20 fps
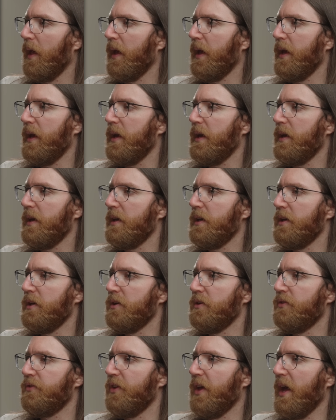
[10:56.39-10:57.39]

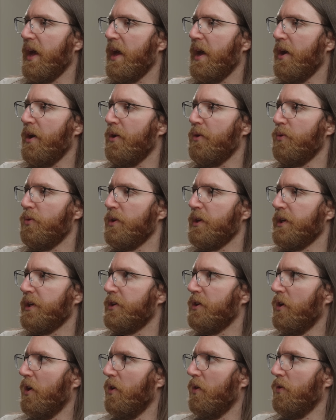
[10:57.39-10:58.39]
Hey, there we
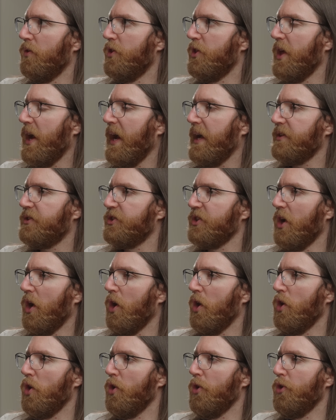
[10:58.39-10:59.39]
go. That's
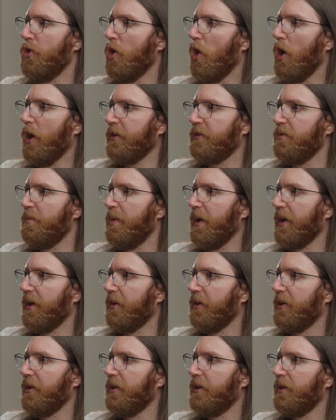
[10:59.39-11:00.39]
a lot
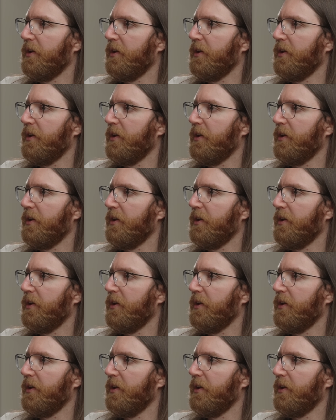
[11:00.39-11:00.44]
better.